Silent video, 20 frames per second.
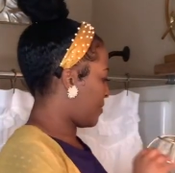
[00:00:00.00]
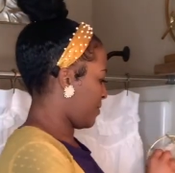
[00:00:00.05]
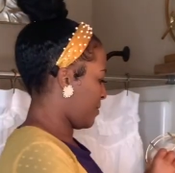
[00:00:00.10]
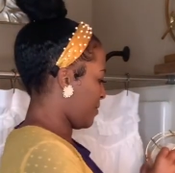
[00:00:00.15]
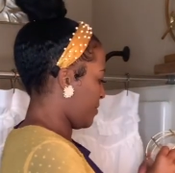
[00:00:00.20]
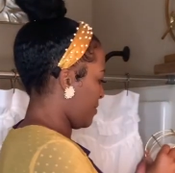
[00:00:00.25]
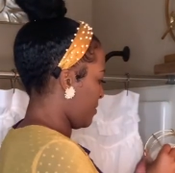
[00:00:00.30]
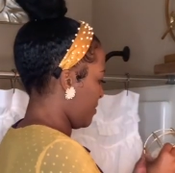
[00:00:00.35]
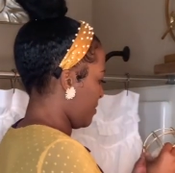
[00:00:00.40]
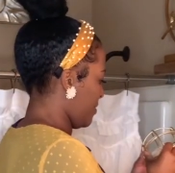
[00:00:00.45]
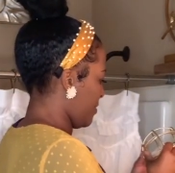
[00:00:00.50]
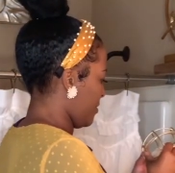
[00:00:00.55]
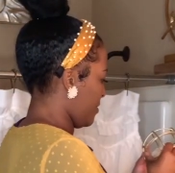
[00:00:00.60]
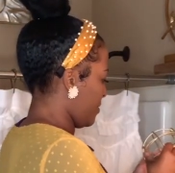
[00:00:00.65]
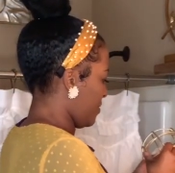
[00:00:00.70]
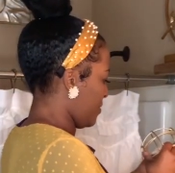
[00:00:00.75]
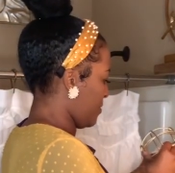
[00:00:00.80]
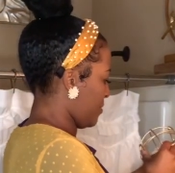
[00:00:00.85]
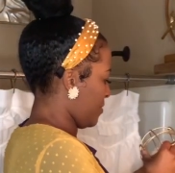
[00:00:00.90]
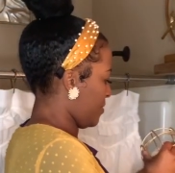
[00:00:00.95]

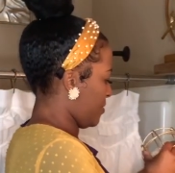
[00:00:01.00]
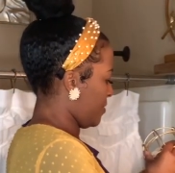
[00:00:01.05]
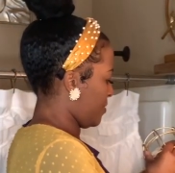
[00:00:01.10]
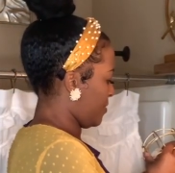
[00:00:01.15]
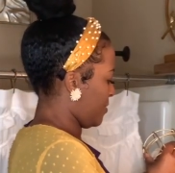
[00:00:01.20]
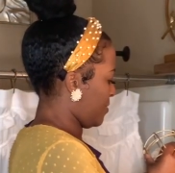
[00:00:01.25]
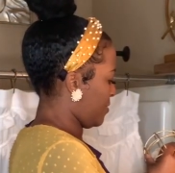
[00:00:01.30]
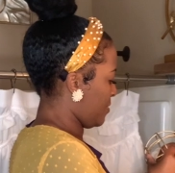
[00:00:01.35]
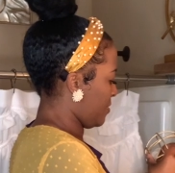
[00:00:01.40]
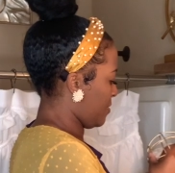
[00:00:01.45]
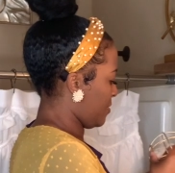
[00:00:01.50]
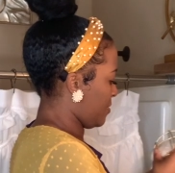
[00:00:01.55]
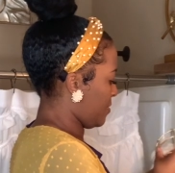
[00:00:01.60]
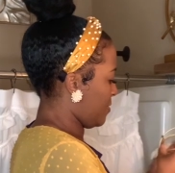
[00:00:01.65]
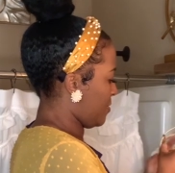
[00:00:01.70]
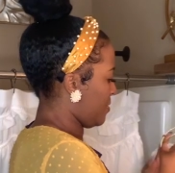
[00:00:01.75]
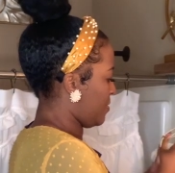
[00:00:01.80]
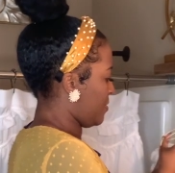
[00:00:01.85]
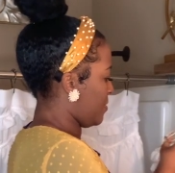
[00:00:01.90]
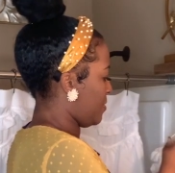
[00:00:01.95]

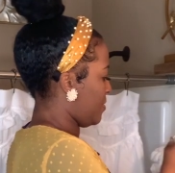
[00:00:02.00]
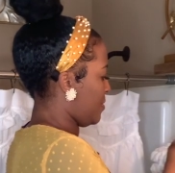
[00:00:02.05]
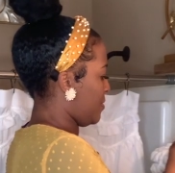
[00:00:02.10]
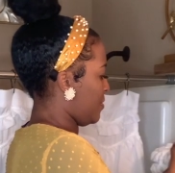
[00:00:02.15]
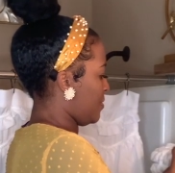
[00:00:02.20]
[no speech]